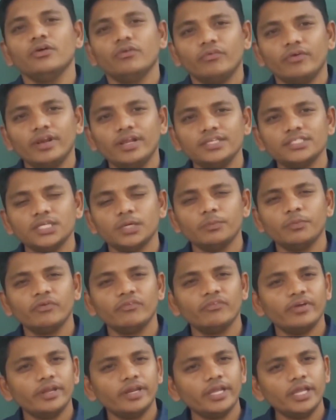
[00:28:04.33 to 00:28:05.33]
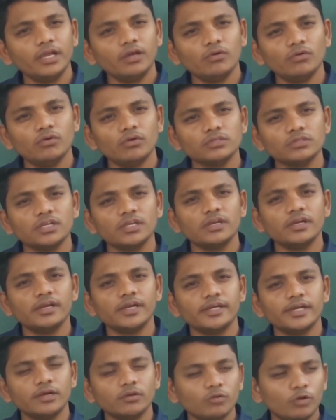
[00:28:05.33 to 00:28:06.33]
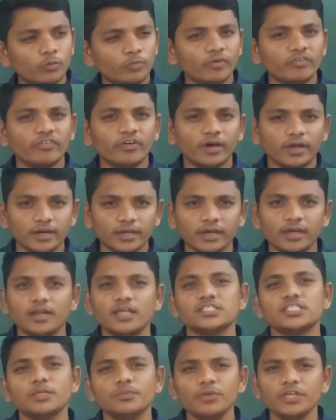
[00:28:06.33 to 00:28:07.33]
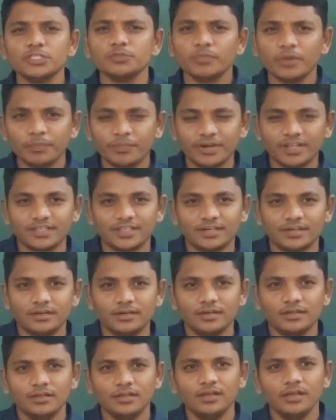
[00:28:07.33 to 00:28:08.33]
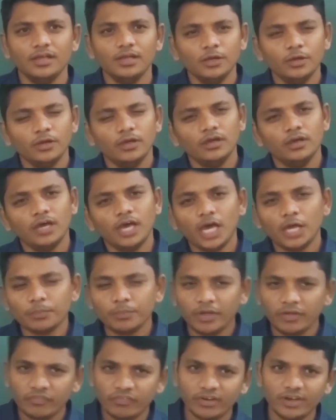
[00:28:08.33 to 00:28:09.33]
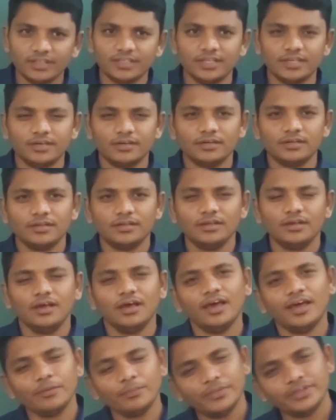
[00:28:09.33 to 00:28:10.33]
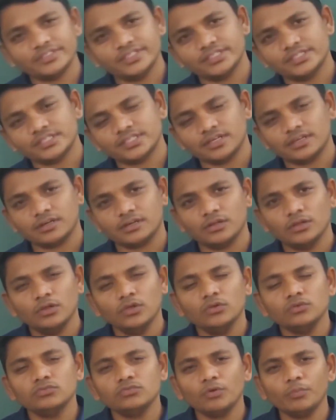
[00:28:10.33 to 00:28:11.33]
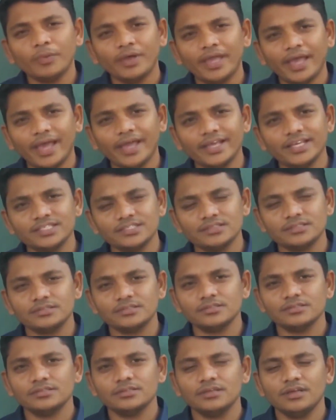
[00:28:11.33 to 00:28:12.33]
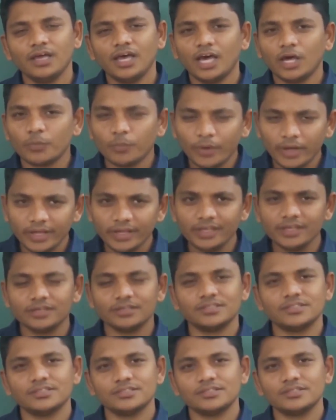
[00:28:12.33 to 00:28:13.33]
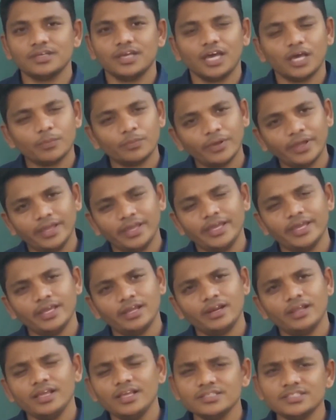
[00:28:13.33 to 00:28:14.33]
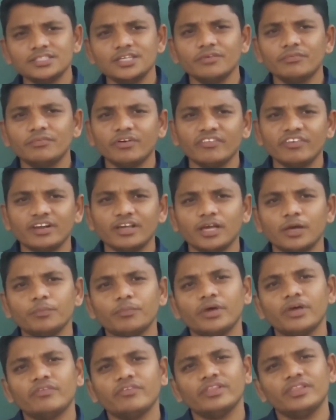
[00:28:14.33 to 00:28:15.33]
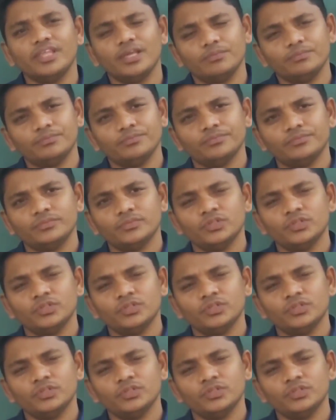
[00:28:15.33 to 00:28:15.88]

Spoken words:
For example, very closely related group of organism is my brother or my father or my sister. So, my eyes or my ears or my hair is differ when compared with them.